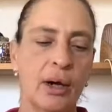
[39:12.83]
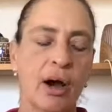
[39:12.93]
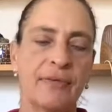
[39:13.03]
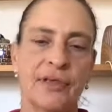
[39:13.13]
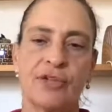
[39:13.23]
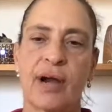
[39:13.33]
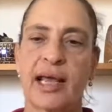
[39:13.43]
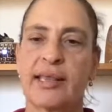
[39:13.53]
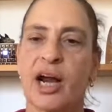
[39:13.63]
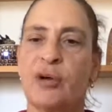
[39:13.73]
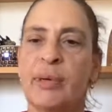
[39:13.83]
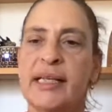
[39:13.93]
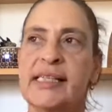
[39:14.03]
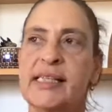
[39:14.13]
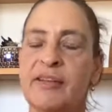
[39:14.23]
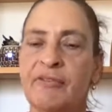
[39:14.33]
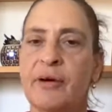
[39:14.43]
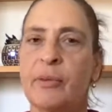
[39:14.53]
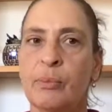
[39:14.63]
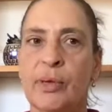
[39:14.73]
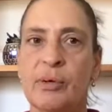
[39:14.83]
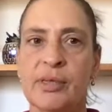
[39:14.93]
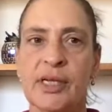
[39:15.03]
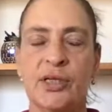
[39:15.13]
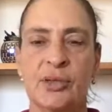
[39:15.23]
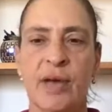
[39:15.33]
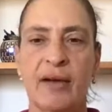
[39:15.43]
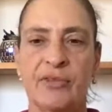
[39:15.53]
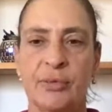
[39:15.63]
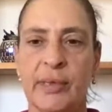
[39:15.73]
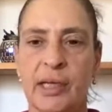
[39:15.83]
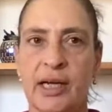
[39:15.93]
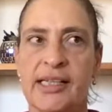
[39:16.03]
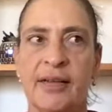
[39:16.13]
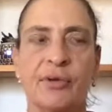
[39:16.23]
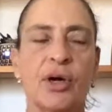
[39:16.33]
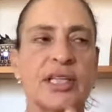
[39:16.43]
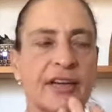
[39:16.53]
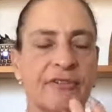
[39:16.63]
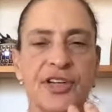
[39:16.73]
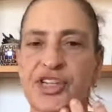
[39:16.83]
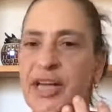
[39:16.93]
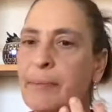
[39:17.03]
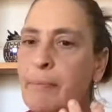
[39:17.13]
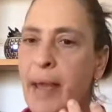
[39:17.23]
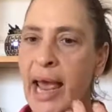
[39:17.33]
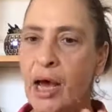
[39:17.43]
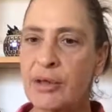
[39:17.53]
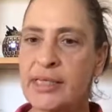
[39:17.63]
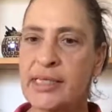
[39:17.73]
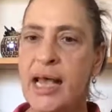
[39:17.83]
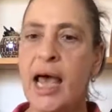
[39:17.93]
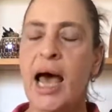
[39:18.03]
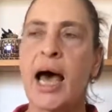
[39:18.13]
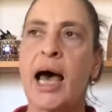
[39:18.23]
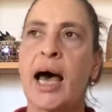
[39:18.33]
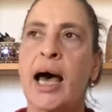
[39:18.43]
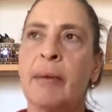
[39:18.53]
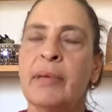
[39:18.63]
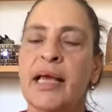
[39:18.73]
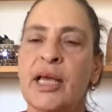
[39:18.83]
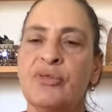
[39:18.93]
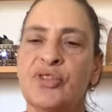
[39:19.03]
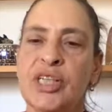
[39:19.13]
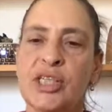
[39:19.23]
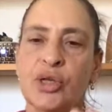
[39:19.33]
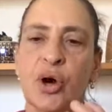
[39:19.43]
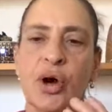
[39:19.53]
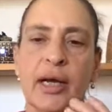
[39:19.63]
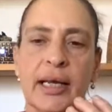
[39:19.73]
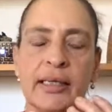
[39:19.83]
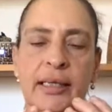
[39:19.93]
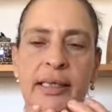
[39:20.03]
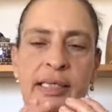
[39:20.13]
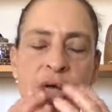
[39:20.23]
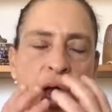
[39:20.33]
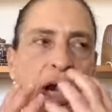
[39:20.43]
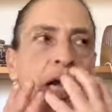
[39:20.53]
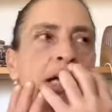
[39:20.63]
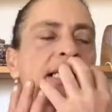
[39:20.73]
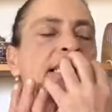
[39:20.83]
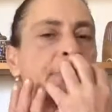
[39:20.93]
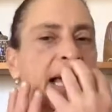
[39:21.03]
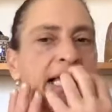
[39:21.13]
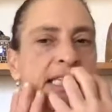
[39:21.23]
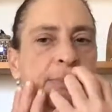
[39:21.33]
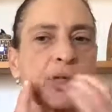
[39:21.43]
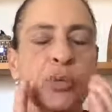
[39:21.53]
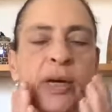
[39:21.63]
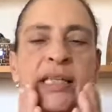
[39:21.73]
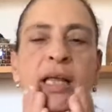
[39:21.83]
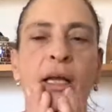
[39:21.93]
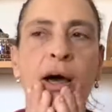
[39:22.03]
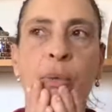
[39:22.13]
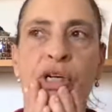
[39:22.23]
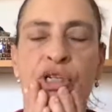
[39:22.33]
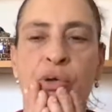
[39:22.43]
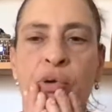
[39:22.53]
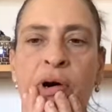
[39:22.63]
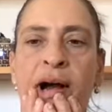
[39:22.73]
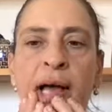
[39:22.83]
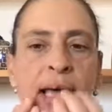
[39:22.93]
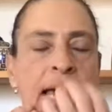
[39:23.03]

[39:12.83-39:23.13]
Off The Track Thoroughbred is different. We also have to realize they've got different shaped mouths. If she's got, there's not a lot of space between the lower jaw